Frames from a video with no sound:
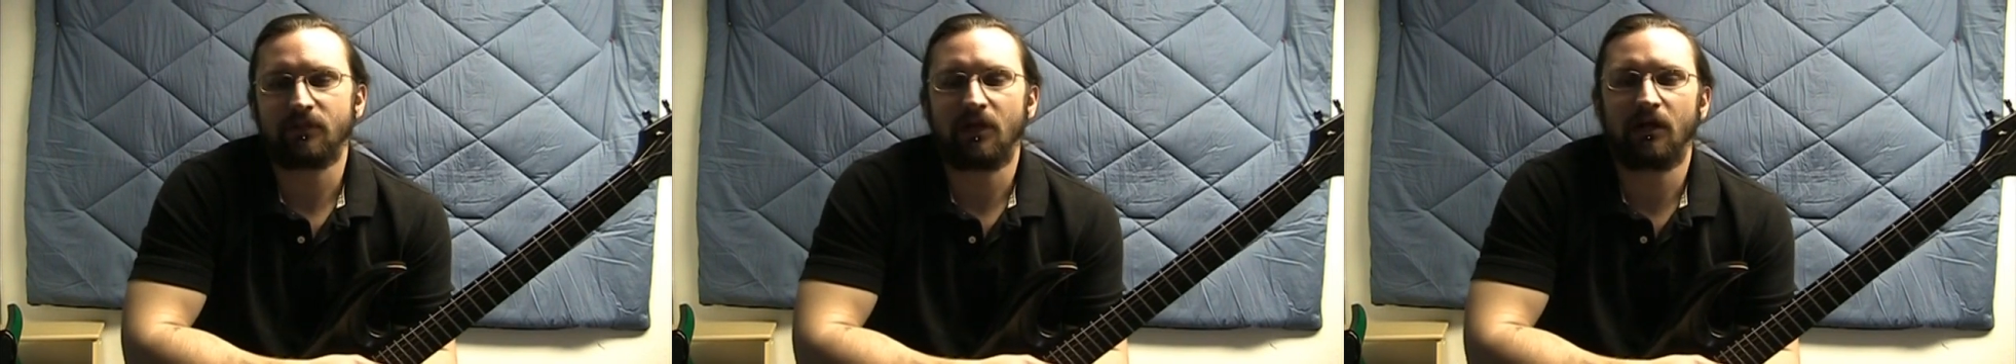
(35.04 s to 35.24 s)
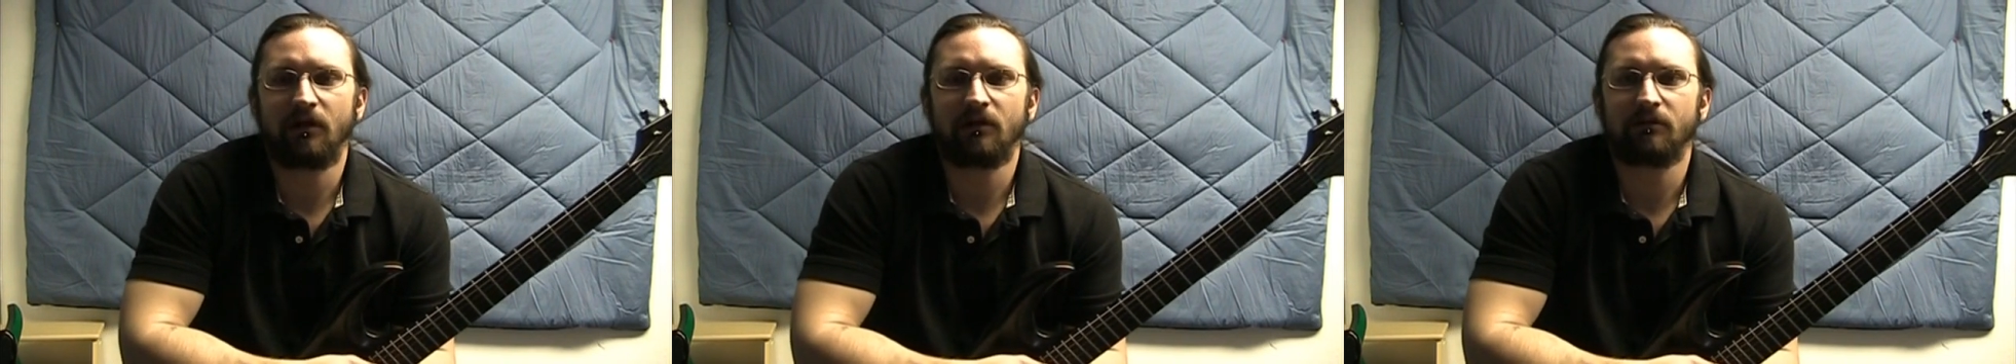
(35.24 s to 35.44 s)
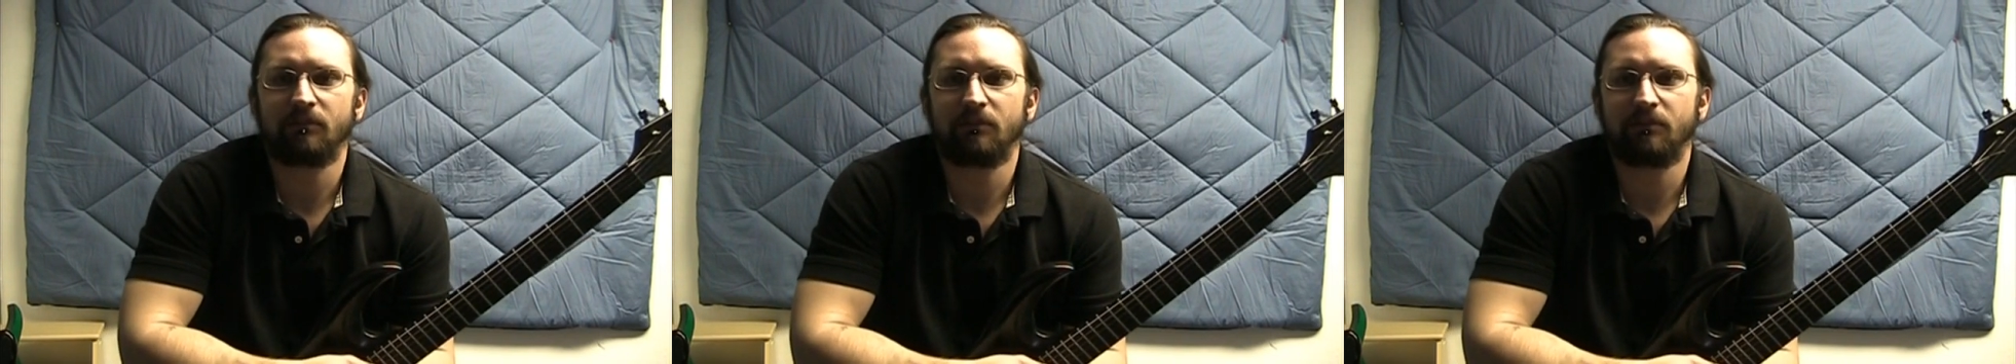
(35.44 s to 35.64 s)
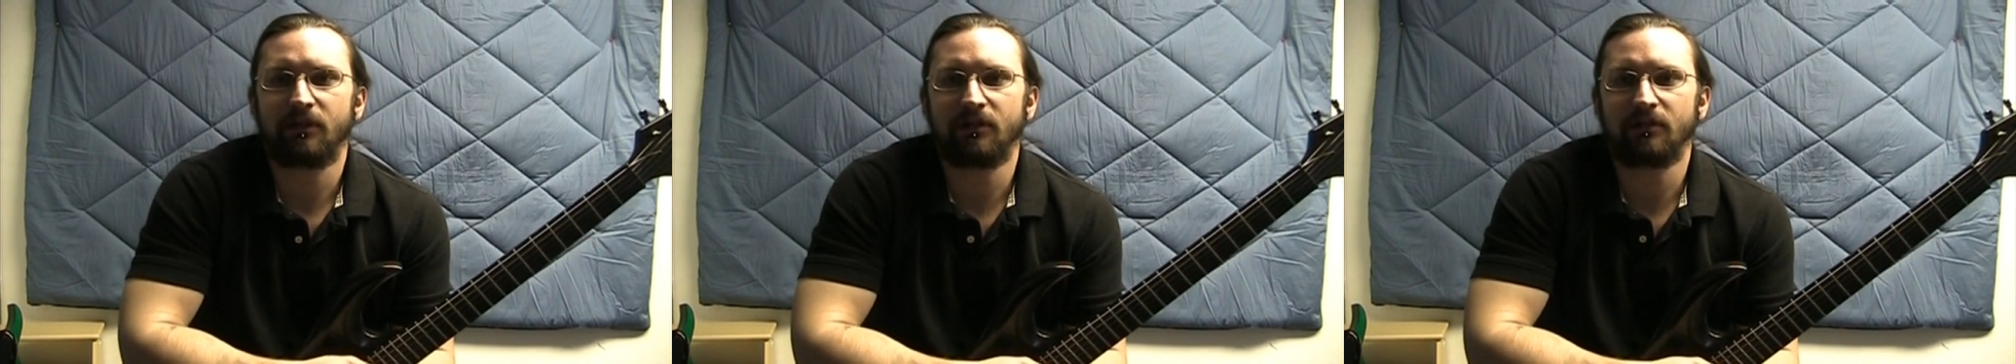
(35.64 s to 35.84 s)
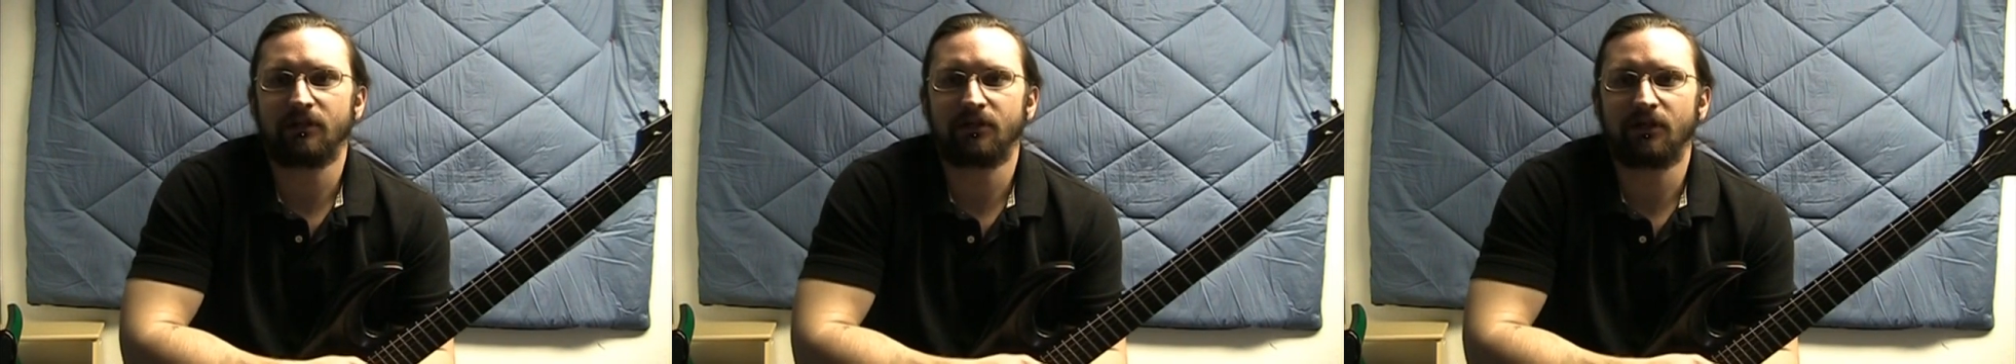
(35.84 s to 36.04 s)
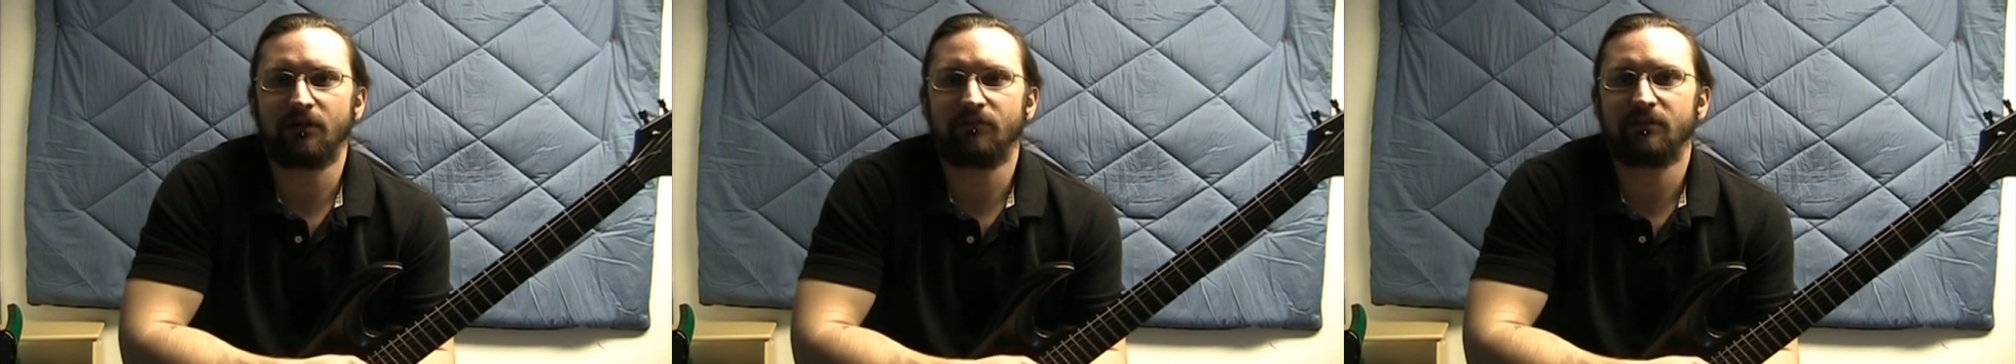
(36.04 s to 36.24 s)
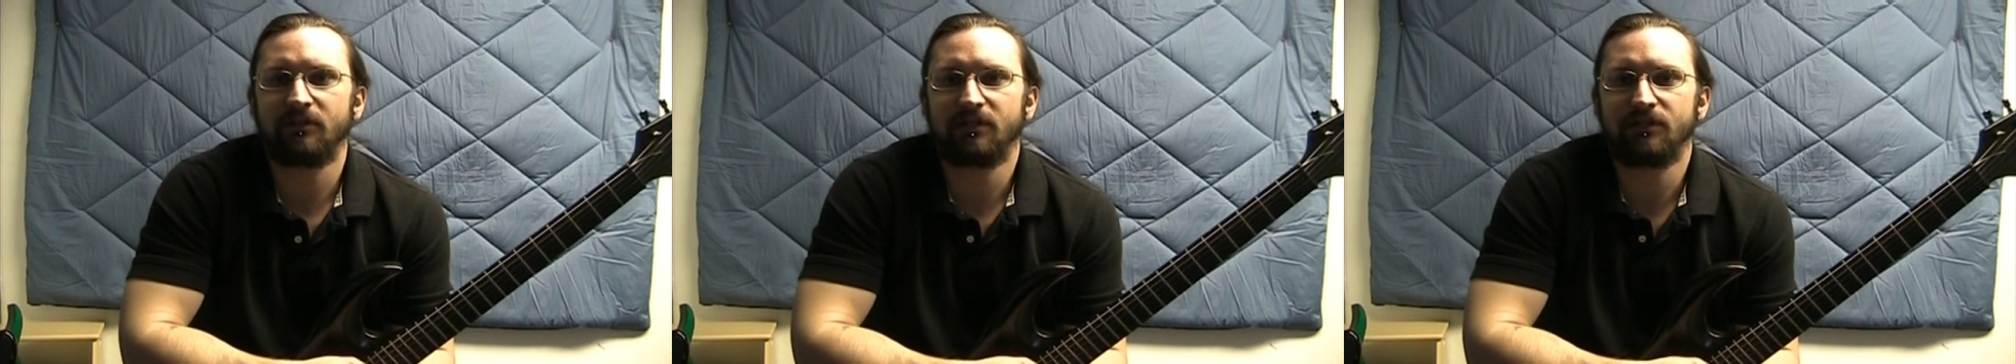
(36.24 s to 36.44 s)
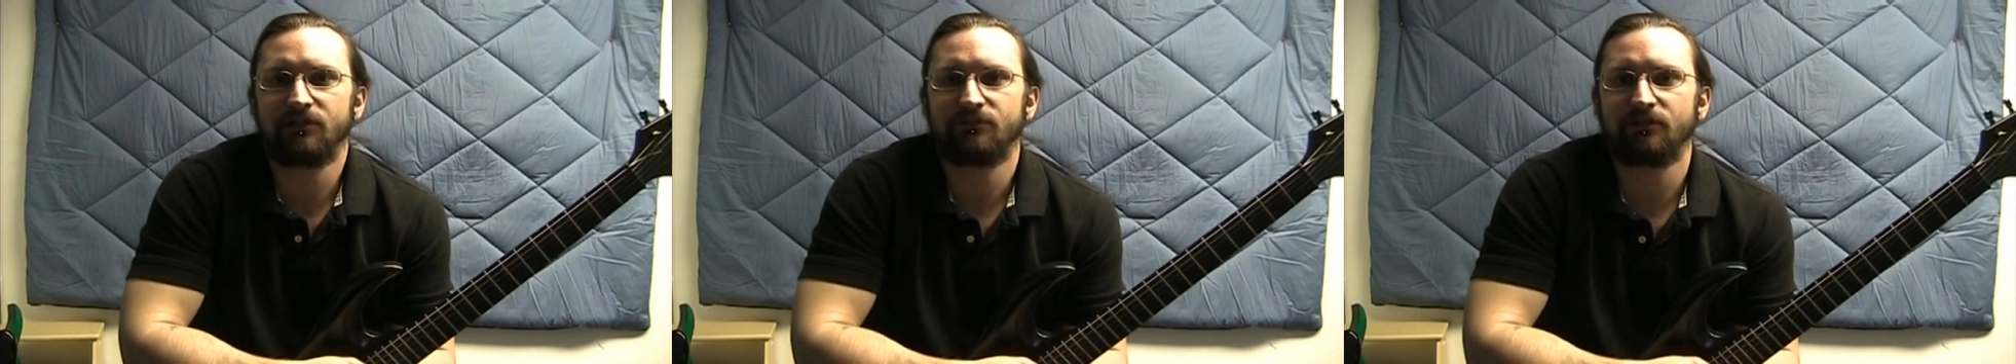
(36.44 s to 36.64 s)
I'm going to be pedaling off of the
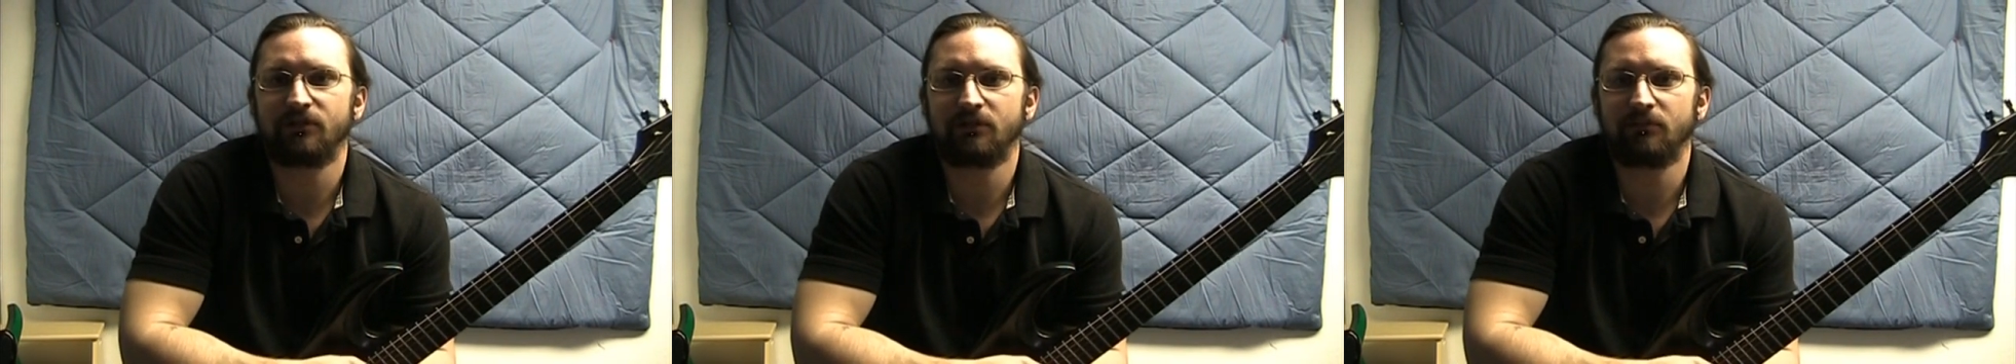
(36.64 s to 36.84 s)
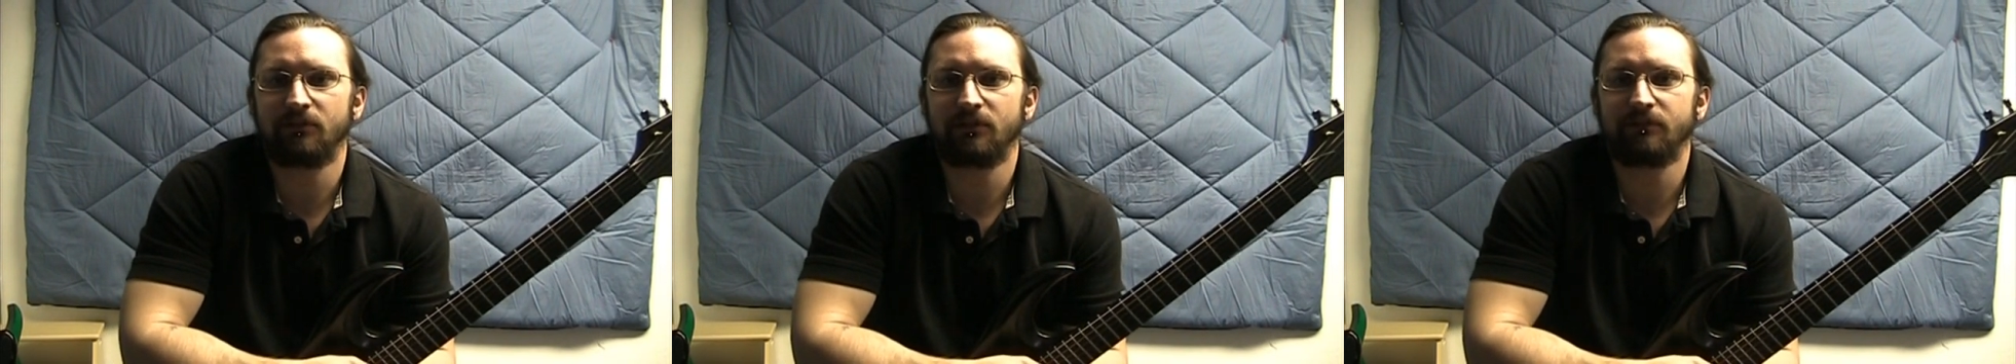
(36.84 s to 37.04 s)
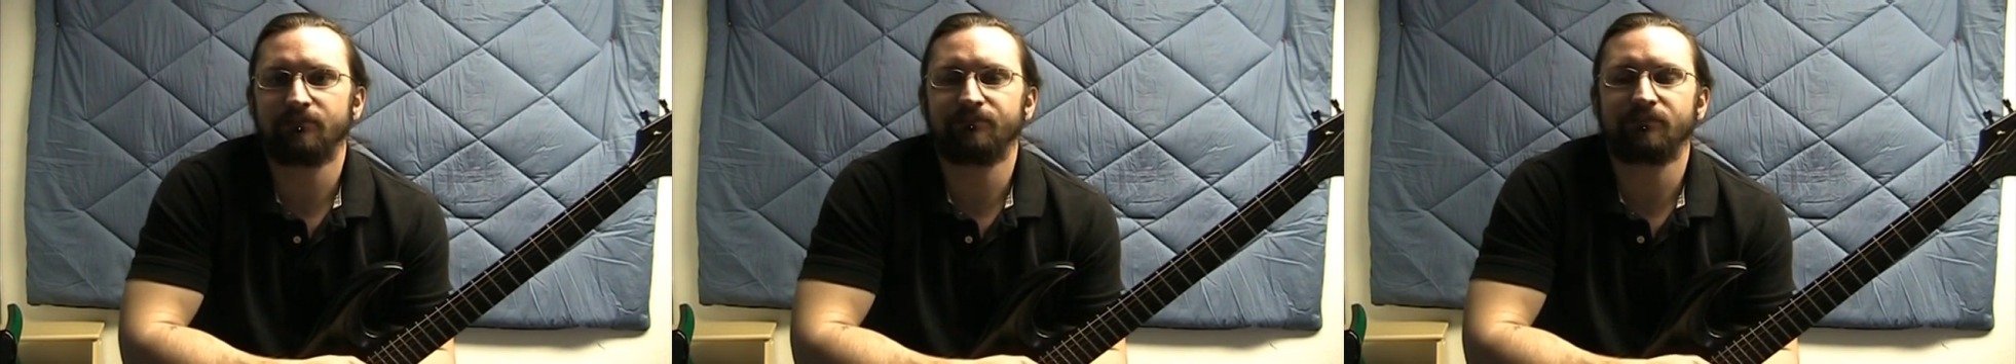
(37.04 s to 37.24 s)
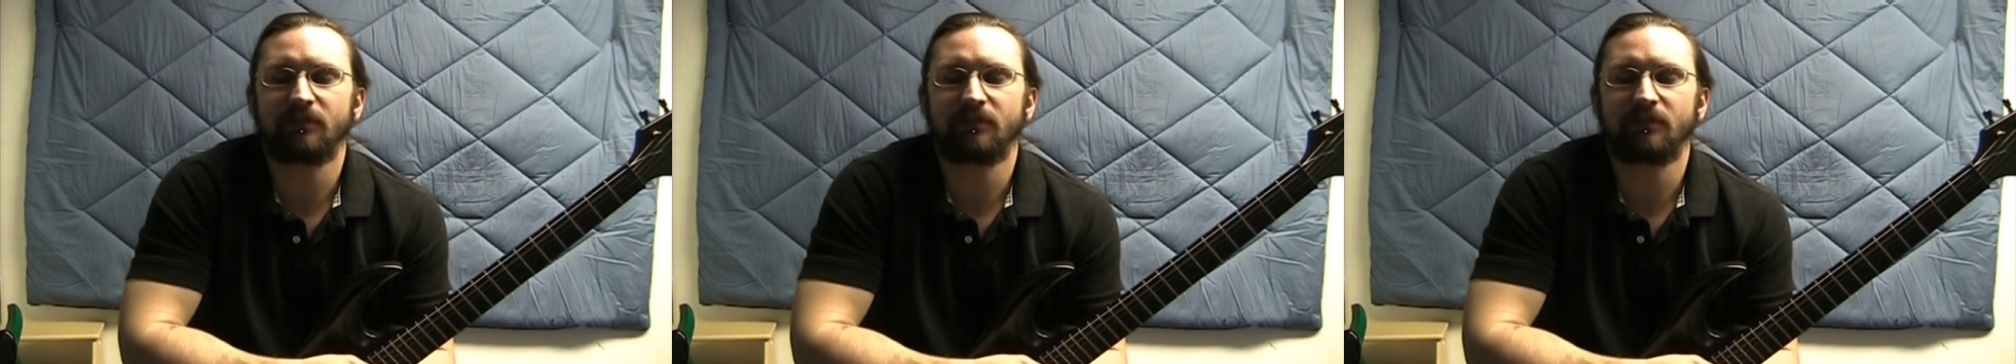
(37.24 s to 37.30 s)
E string a bit